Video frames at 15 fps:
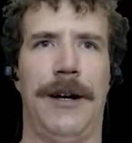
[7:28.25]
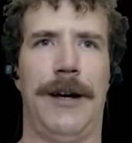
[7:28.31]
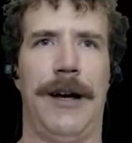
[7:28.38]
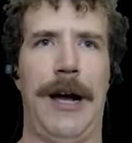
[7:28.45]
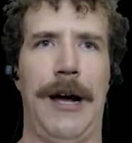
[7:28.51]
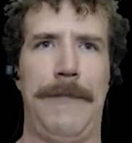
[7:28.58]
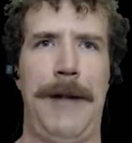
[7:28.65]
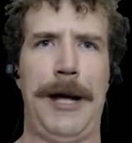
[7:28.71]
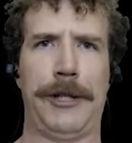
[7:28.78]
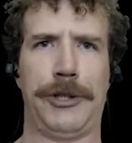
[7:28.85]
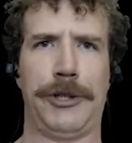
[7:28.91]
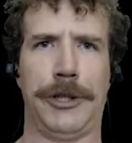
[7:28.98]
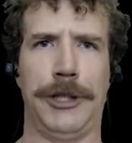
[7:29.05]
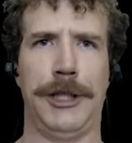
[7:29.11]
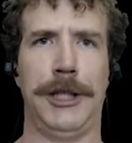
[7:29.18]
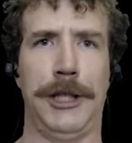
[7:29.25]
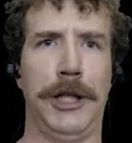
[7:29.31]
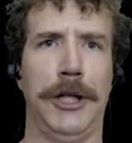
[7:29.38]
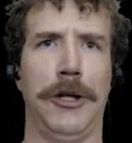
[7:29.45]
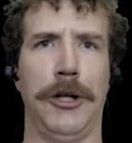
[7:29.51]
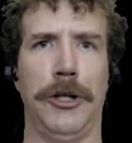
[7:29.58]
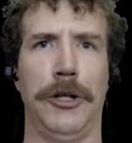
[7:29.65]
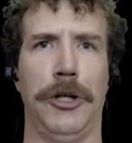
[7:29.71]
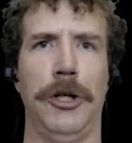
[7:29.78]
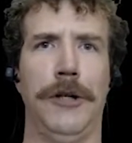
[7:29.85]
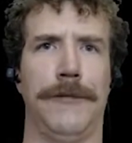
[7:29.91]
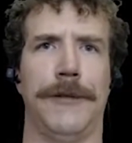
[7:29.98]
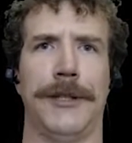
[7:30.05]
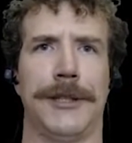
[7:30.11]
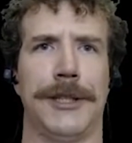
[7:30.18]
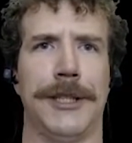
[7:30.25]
I'm actually a little nervous.